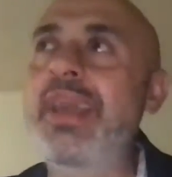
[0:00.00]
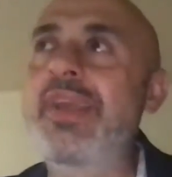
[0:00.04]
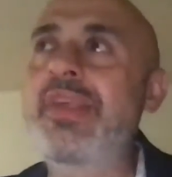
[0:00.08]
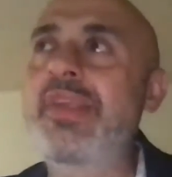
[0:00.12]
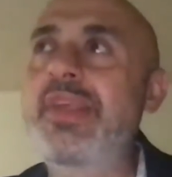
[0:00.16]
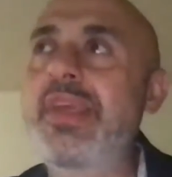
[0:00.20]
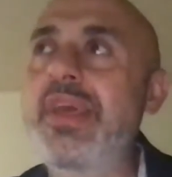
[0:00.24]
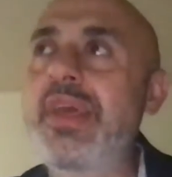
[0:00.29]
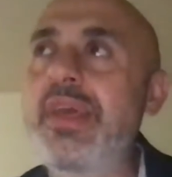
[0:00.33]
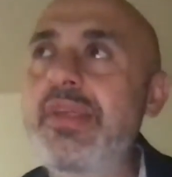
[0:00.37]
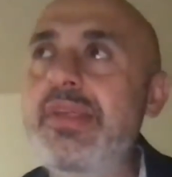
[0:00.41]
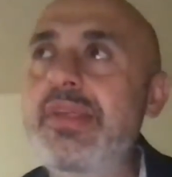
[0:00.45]

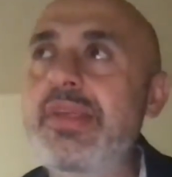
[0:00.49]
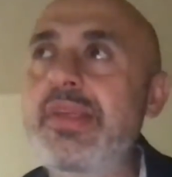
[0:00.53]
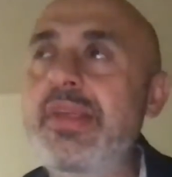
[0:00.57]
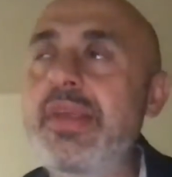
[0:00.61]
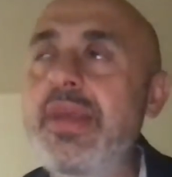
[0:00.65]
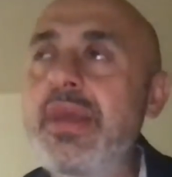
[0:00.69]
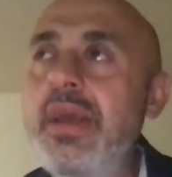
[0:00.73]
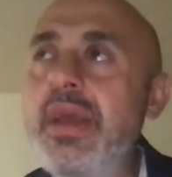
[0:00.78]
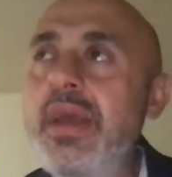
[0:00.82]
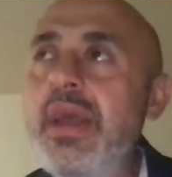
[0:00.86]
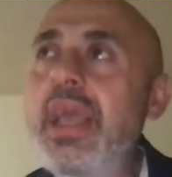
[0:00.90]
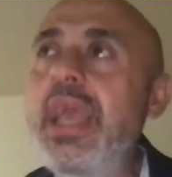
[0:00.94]

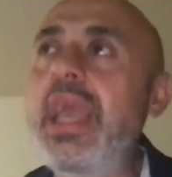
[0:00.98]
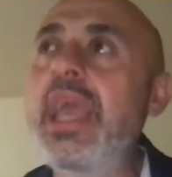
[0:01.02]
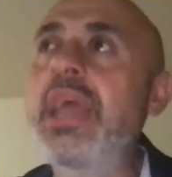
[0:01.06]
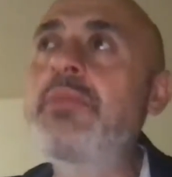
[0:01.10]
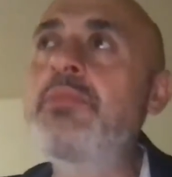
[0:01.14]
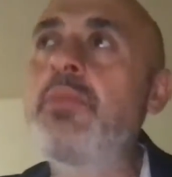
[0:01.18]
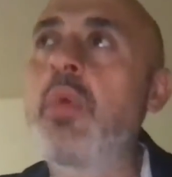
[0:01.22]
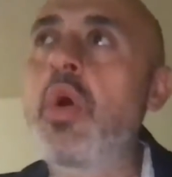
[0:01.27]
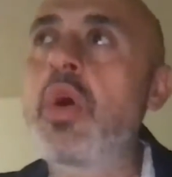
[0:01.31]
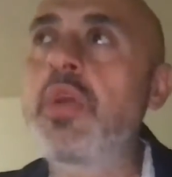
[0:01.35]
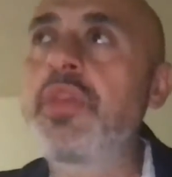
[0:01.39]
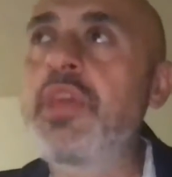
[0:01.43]
exists
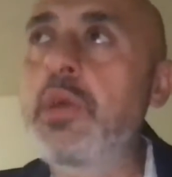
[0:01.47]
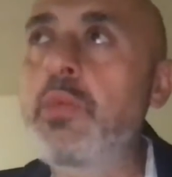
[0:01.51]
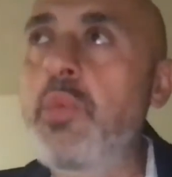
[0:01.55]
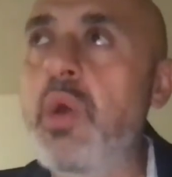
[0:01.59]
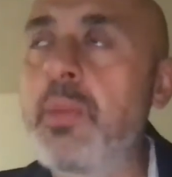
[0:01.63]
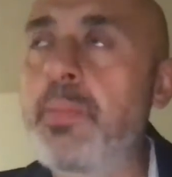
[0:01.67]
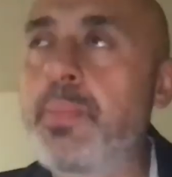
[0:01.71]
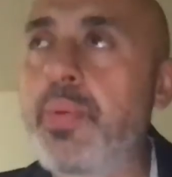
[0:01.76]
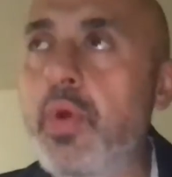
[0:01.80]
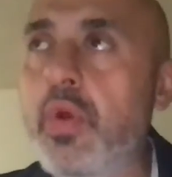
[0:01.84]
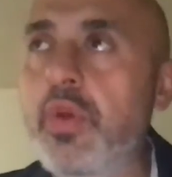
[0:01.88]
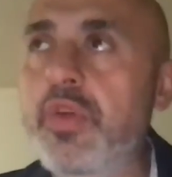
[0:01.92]
in more than
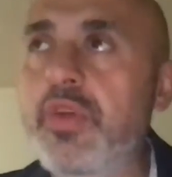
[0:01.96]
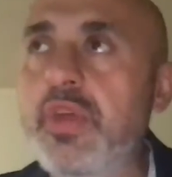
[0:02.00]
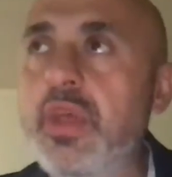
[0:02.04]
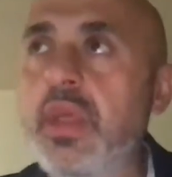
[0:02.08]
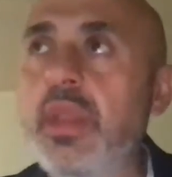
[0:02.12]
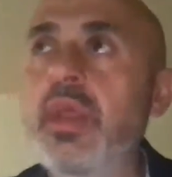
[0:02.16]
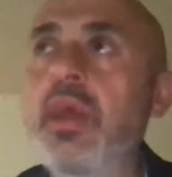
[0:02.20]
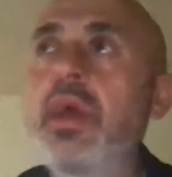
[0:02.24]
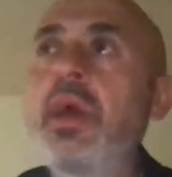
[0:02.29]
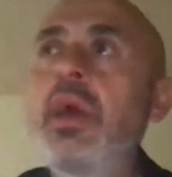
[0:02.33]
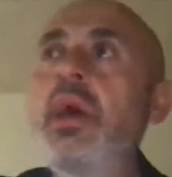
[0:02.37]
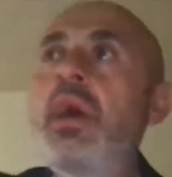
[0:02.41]
one
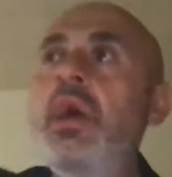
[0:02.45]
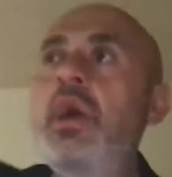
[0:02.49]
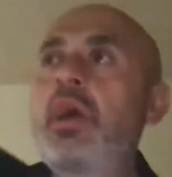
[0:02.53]
person.